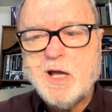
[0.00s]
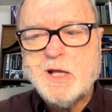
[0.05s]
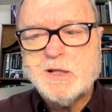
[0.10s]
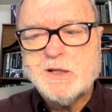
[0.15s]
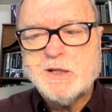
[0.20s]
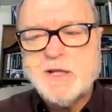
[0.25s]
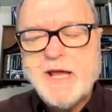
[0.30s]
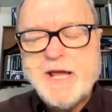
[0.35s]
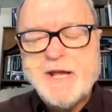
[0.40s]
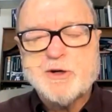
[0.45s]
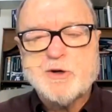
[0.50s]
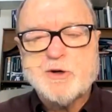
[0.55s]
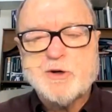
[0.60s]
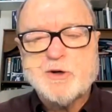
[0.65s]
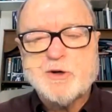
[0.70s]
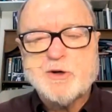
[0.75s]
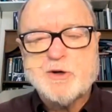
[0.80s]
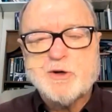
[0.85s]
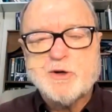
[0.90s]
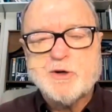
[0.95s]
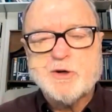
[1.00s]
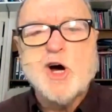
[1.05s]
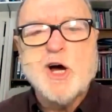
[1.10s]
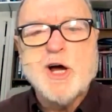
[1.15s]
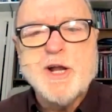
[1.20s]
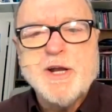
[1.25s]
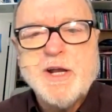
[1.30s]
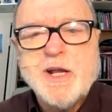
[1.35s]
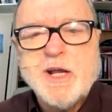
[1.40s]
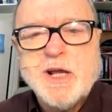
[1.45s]
later
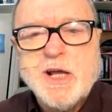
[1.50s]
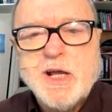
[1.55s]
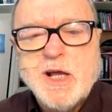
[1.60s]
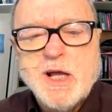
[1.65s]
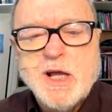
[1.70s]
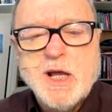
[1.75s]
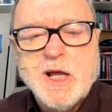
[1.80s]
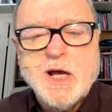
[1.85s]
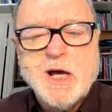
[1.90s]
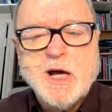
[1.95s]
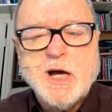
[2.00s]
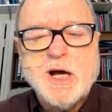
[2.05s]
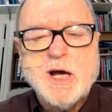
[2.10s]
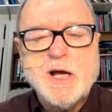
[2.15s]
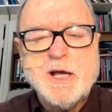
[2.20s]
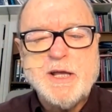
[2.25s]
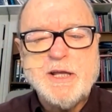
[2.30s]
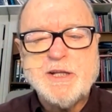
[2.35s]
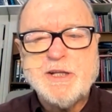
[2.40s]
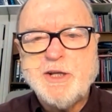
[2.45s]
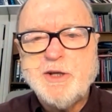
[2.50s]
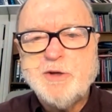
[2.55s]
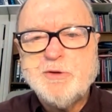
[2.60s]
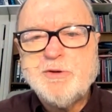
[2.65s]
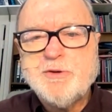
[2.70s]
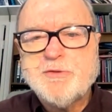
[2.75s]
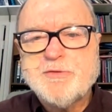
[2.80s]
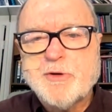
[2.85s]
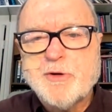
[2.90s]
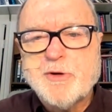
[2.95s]
on in the
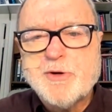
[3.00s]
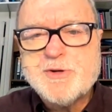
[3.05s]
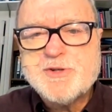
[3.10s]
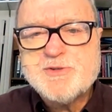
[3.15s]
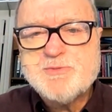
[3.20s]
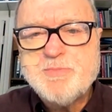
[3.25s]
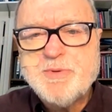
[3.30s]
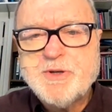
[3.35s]
universe,